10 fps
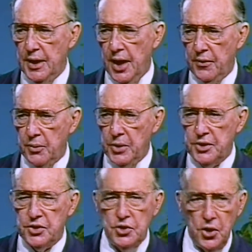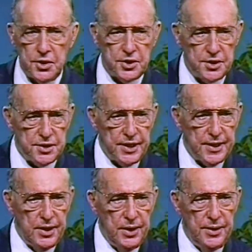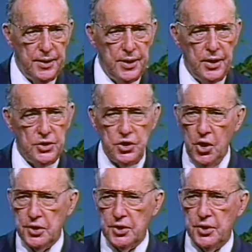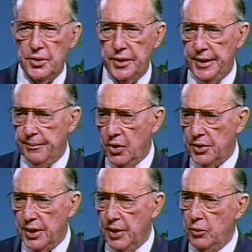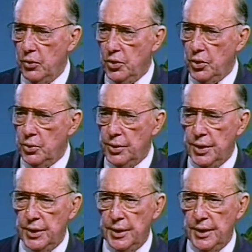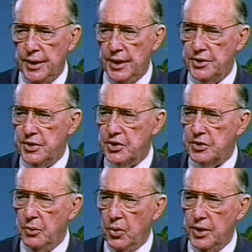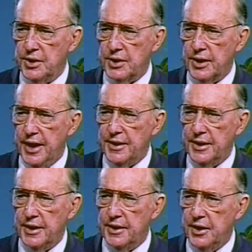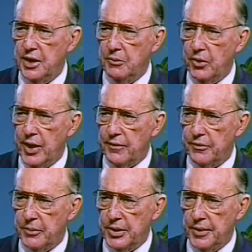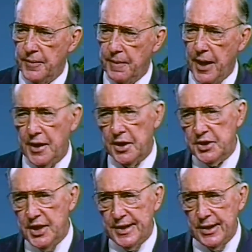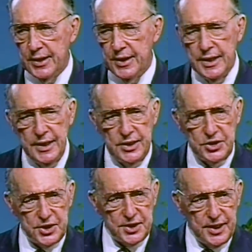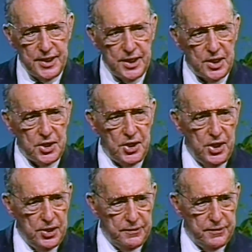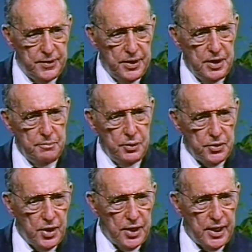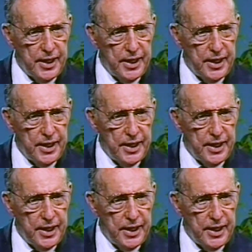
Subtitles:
Now the words jot and tittle, jot in modern Hebrew, yud, is the smallest letter in the Hebrew alphabet. And a tittle is just a little curve put on a